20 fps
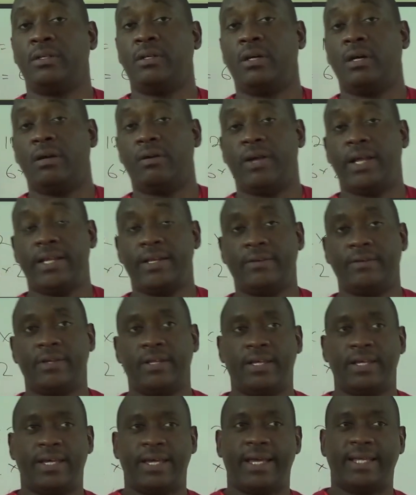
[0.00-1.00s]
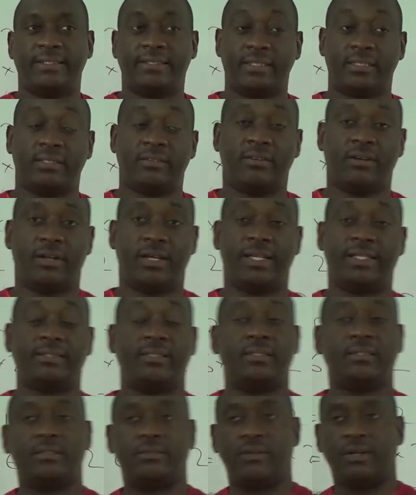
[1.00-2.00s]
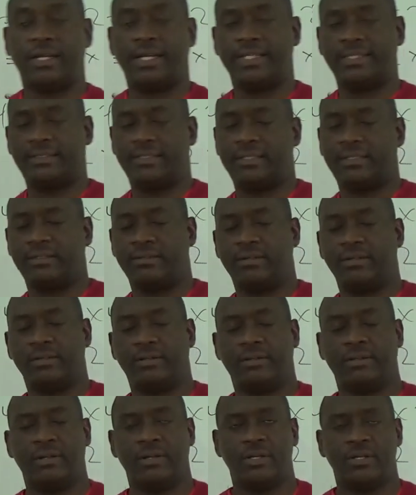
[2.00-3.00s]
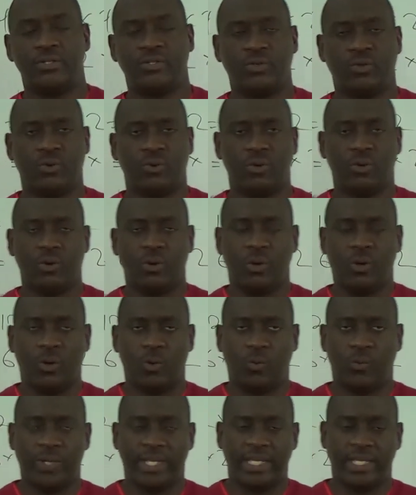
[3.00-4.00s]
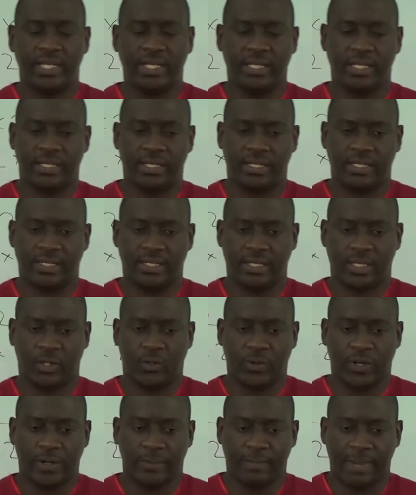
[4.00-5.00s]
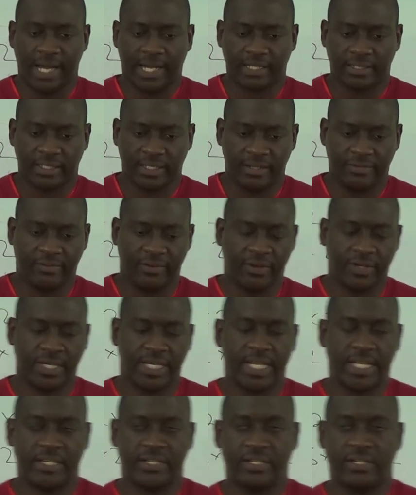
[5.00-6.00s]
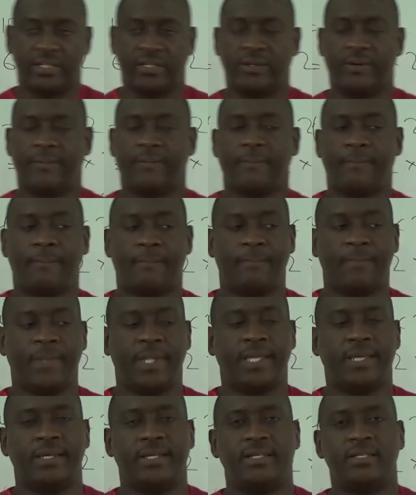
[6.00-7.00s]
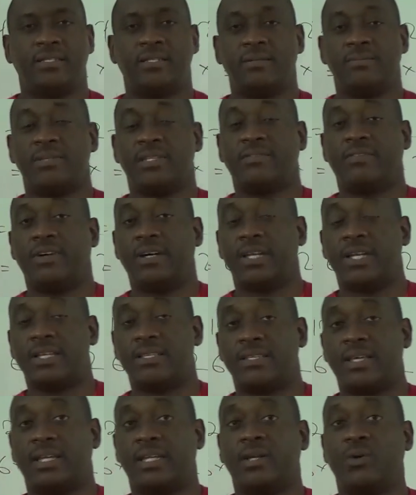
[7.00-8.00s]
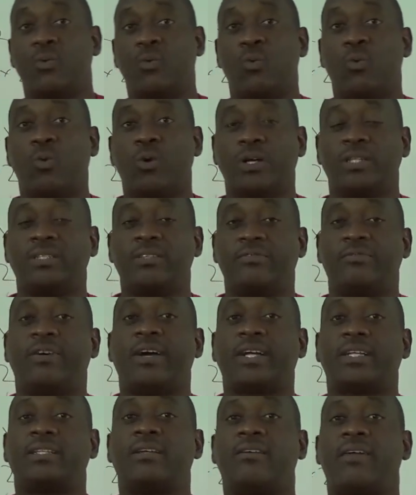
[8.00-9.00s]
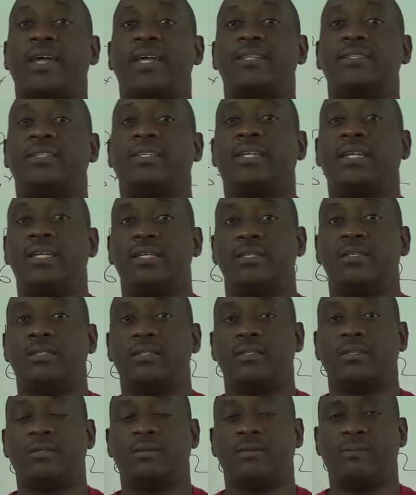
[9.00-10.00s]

All right? Etc., etc., etc. So we going back to the foundation in terms of understanding what factorizing is,